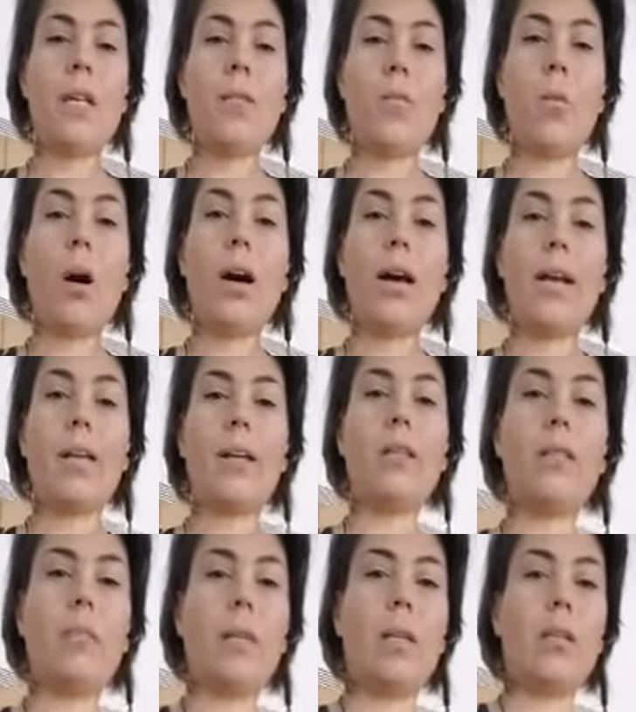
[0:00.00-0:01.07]
Why?
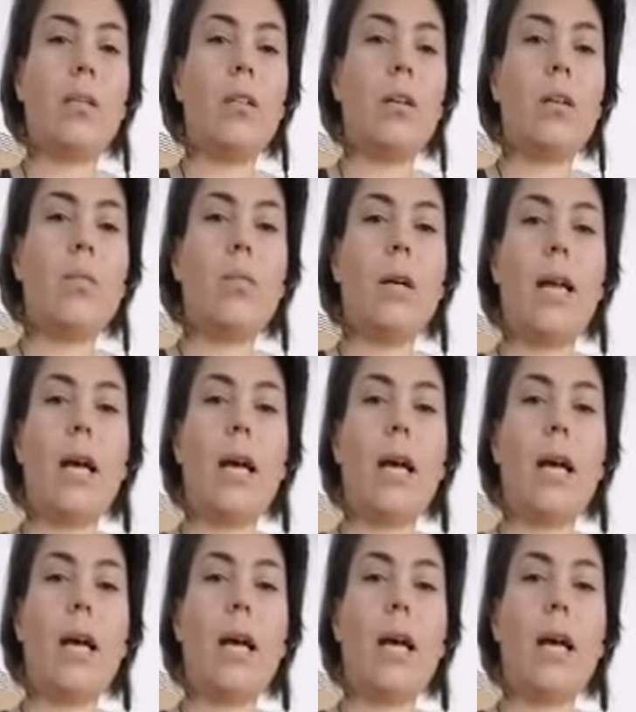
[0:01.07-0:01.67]
Because look at what